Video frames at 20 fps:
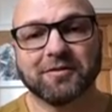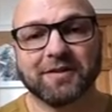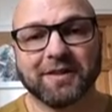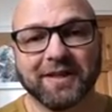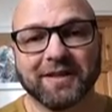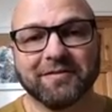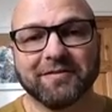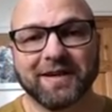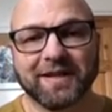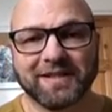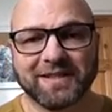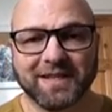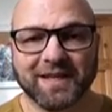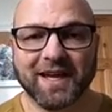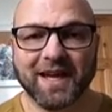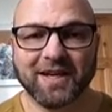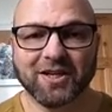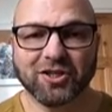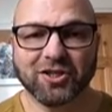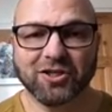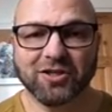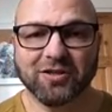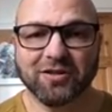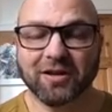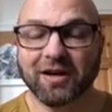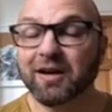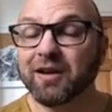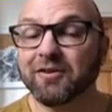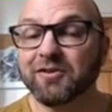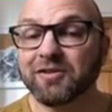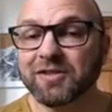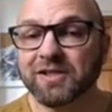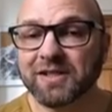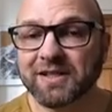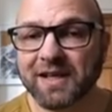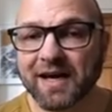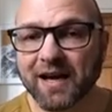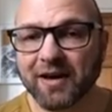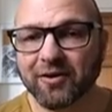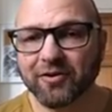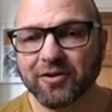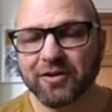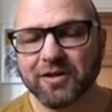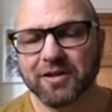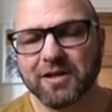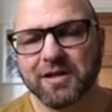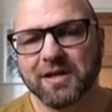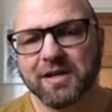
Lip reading: the investigation and close it down